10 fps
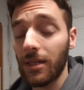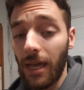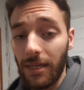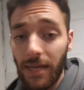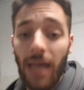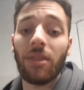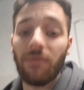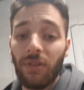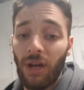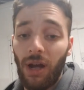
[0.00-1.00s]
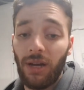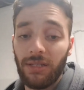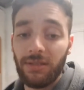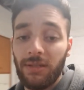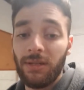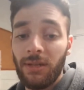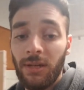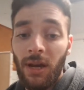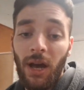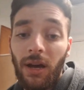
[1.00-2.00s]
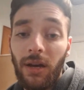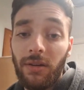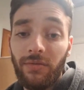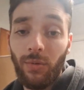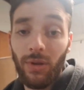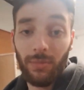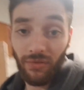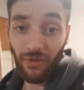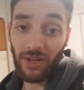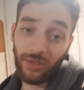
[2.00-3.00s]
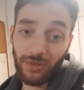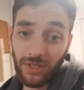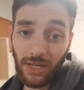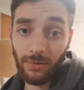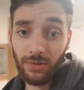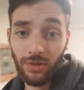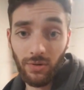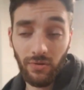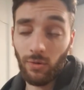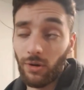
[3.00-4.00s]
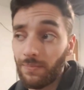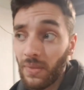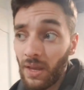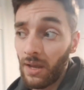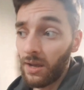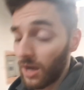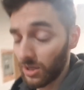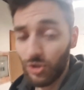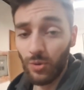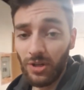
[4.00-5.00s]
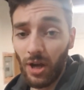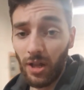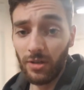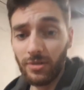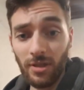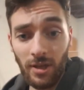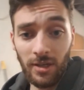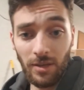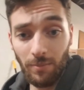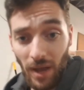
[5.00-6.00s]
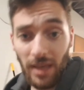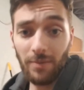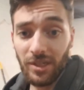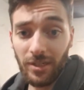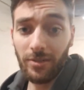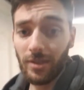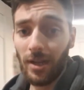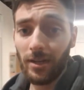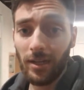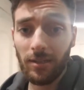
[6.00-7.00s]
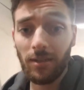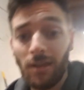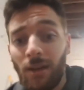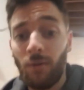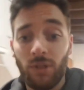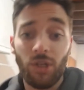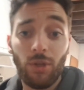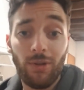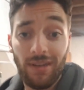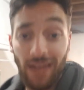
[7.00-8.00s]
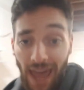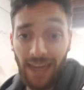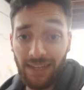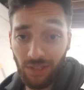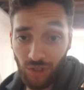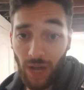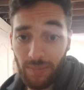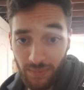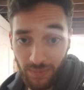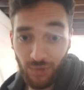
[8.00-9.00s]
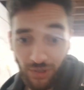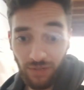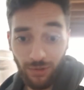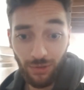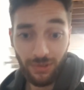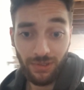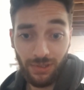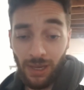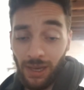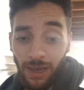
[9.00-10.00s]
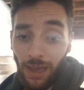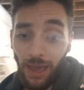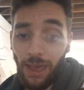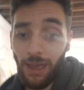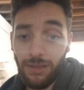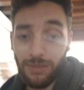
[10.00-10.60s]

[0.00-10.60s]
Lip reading: literally a tenth of the cost of what the professional said he would do it for. $120 to buy the materials that I needed, which included an axe to chop up some tree roots,